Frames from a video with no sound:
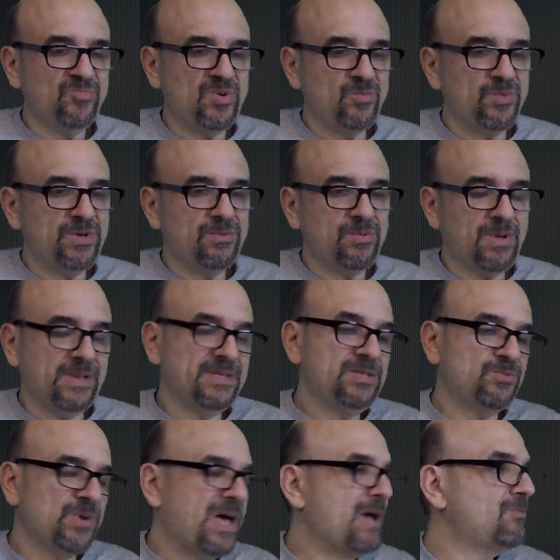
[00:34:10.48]
when we at
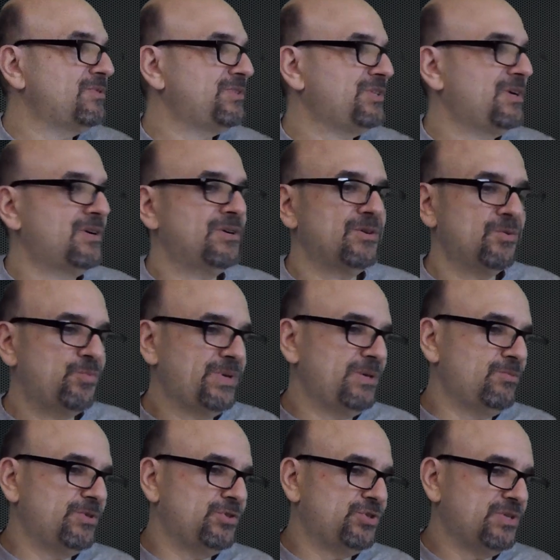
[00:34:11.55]
least when I was younger, we
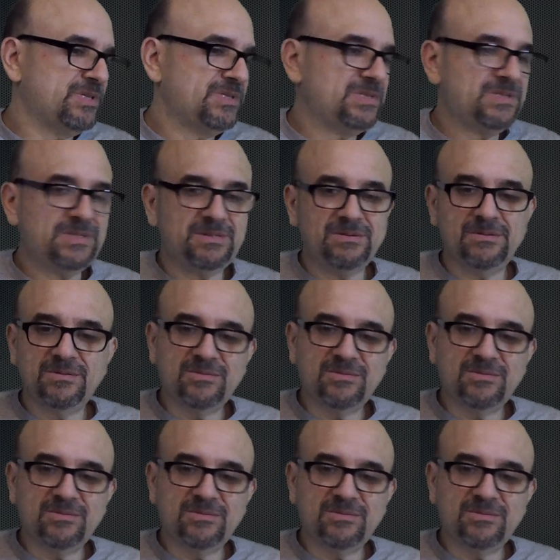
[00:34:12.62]
would just